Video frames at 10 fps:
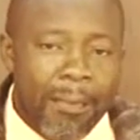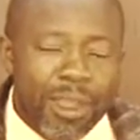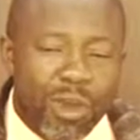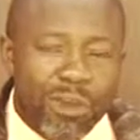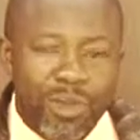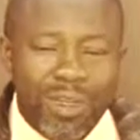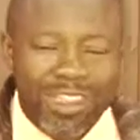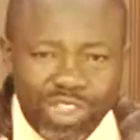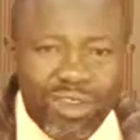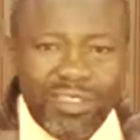Because when
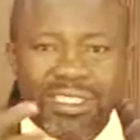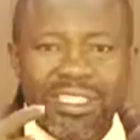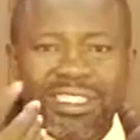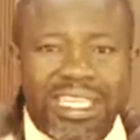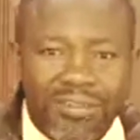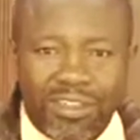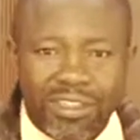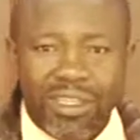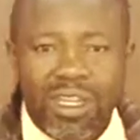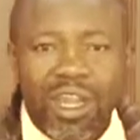authority is given,